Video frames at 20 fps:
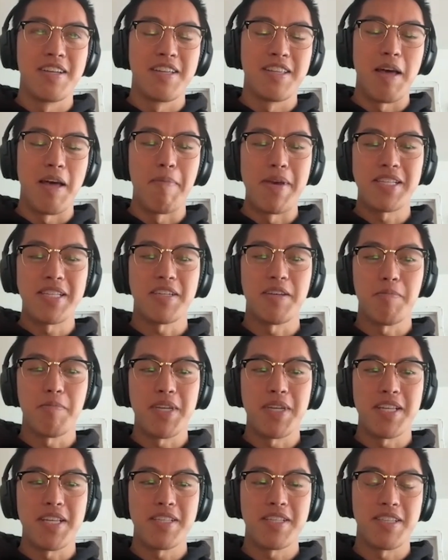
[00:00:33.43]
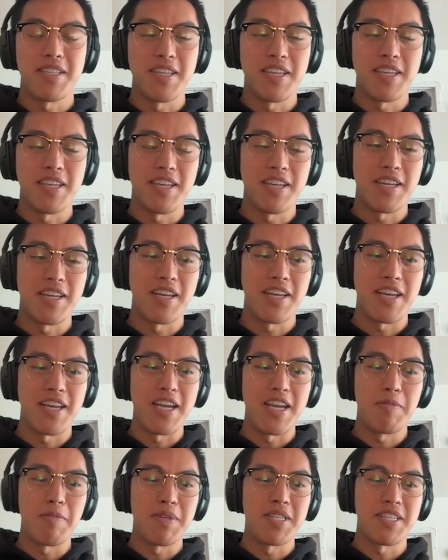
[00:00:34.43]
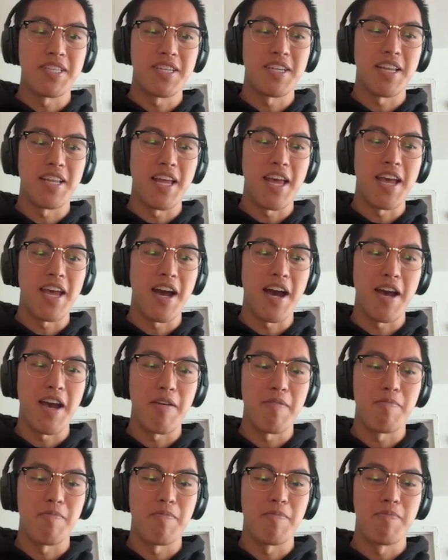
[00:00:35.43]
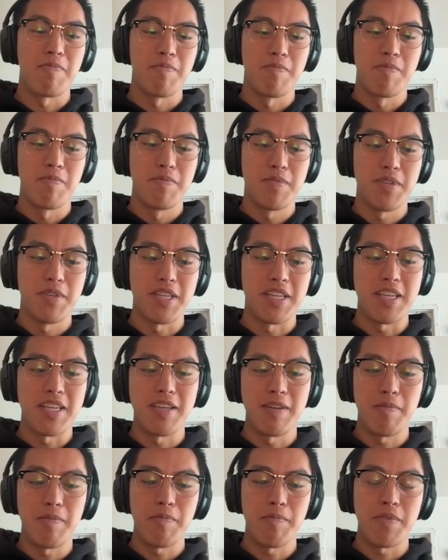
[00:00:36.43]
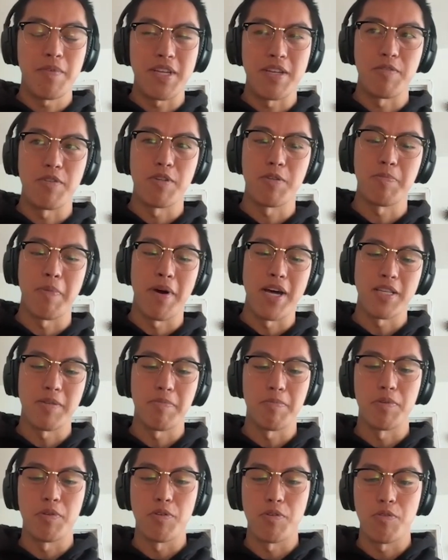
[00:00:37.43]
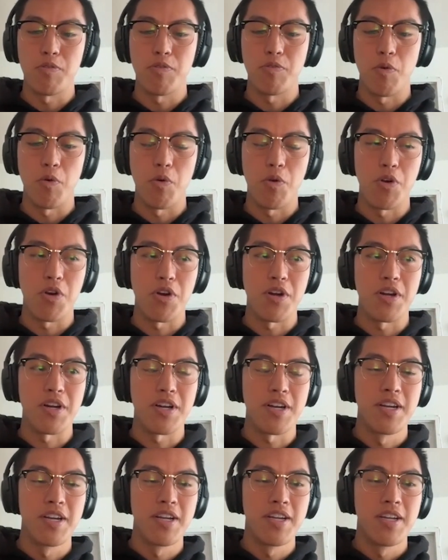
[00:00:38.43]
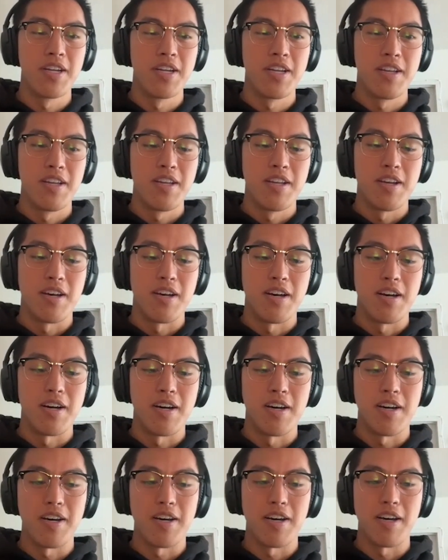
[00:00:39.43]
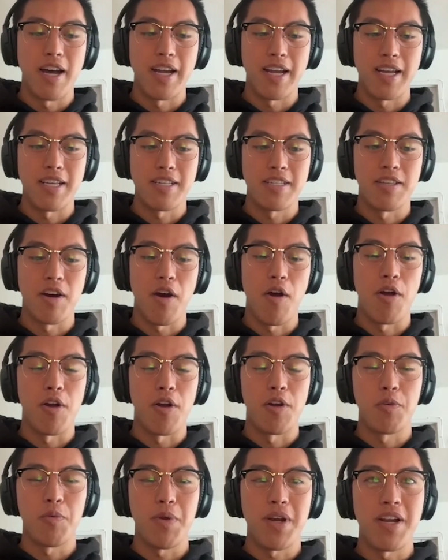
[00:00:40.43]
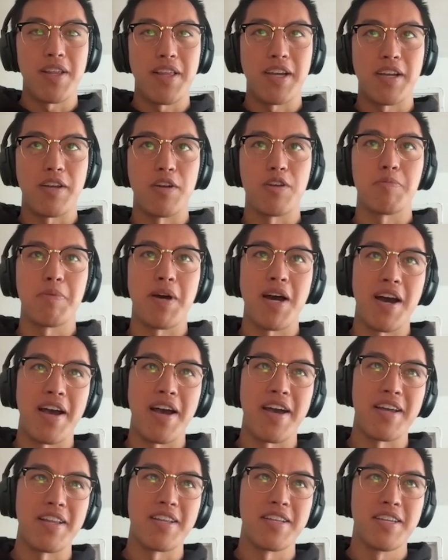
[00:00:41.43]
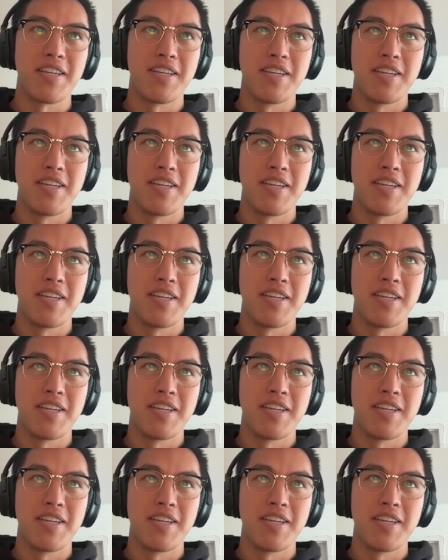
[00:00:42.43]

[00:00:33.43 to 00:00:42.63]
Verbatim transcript: that basically means the HPC and AI team is responsible for, uh, I guess, the hardware that goes behind